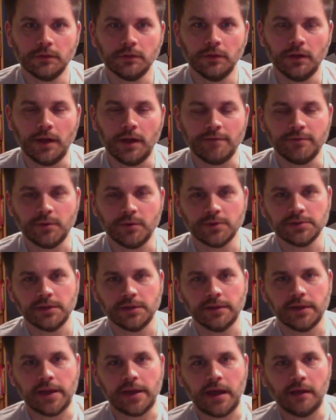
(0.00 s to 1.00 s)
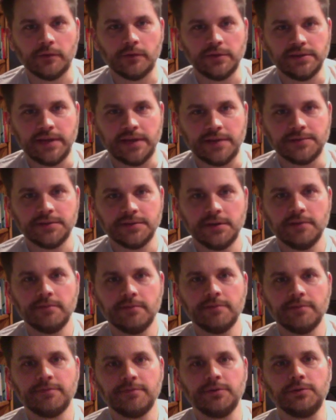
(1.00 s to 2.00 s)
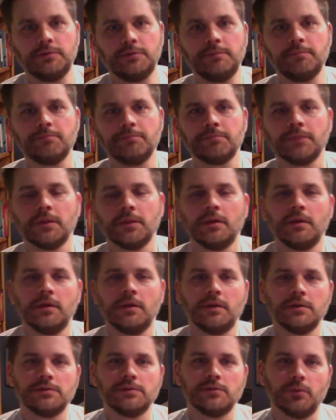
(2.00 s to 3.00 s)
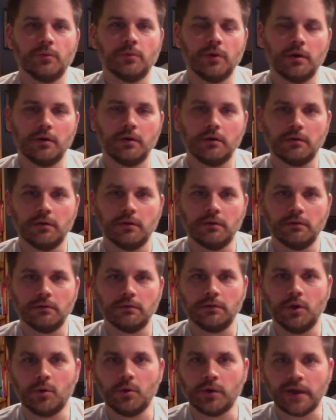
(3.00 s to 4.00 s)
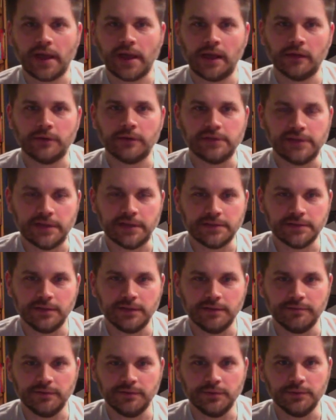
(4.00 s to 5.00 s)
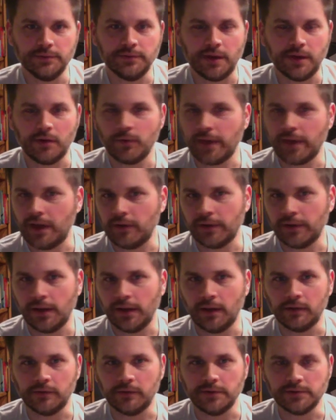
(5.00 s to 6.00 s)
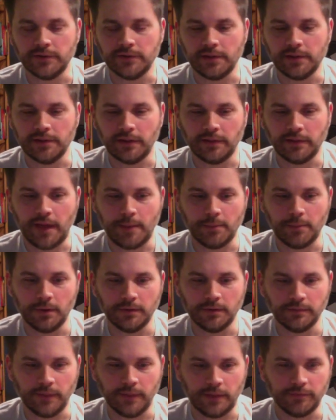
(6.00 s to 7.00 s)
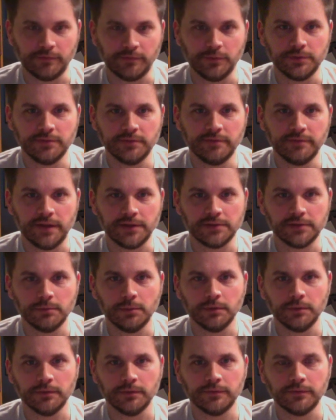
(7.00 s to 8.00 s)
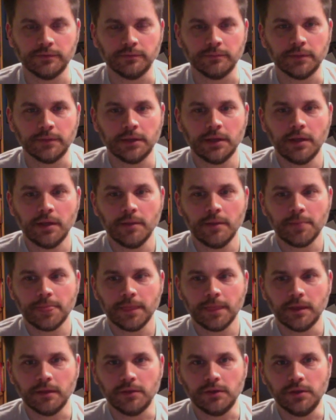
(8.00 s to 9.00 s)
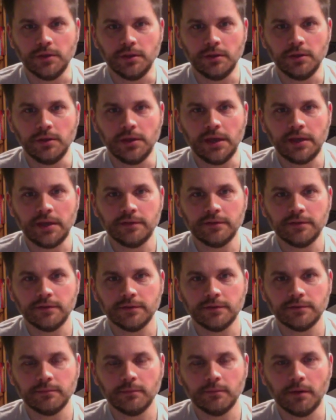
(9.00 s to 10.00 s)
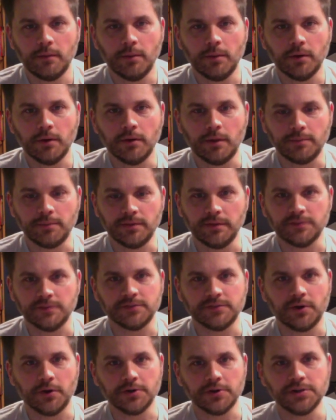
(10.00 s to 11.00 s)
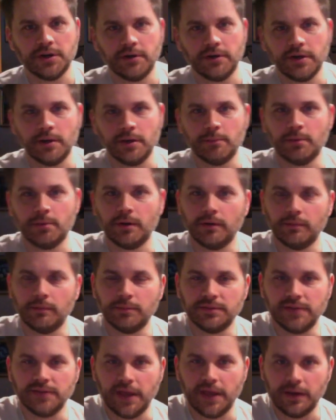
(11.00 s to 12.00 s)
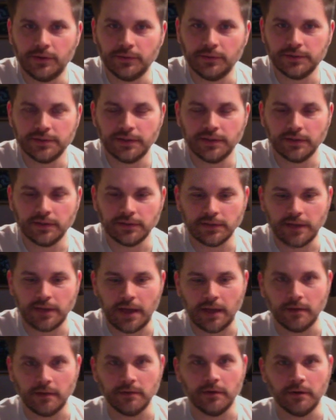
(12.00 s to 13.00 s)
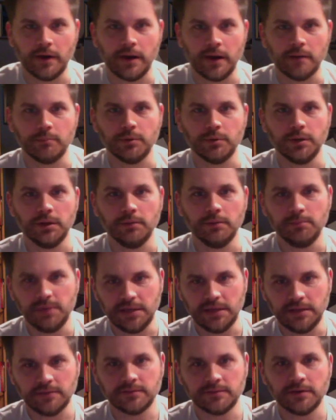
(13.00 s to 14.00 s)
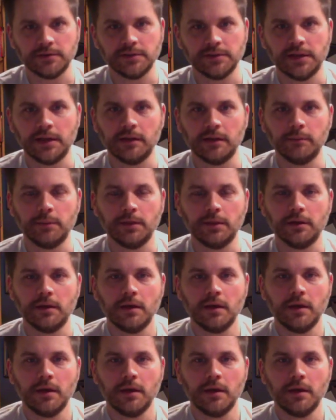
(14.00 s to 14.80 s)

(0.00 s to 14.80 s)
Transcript: I focus on the calorie density of the food. So, lower calorie density foods. I don't count calories or anything like that, but it's like fruits and vegetables and you, you get into this about up to the starch area, potatoes and things like that, and you're at a pretty good beans start to get a bit